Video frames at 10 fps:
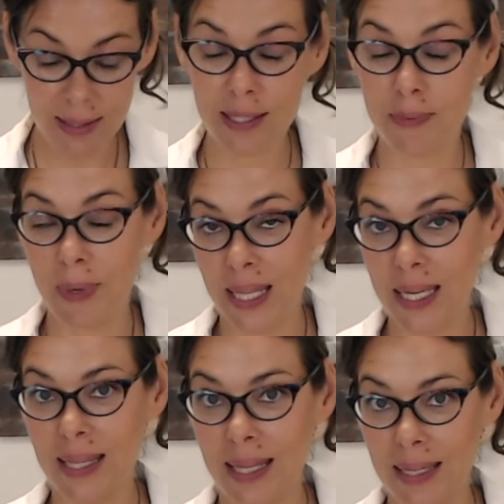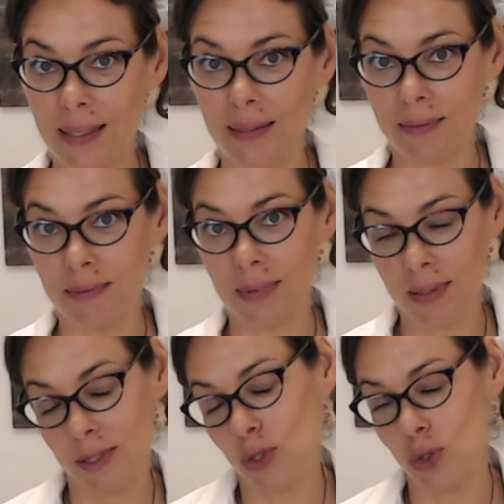It's better than,
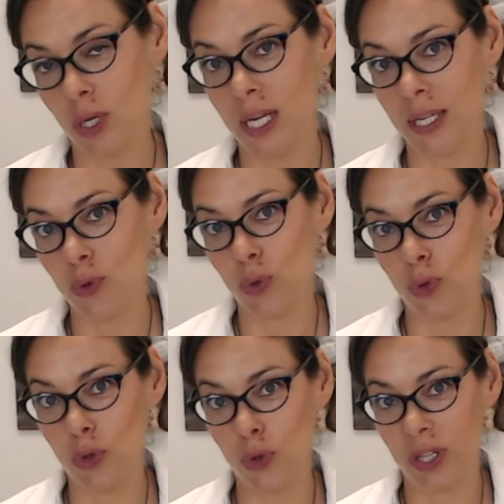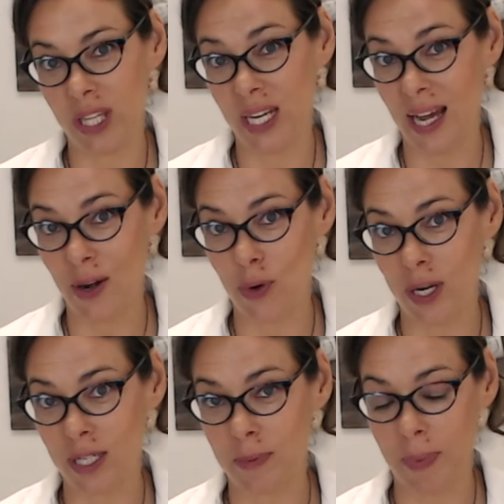usually you could do it 3 hours,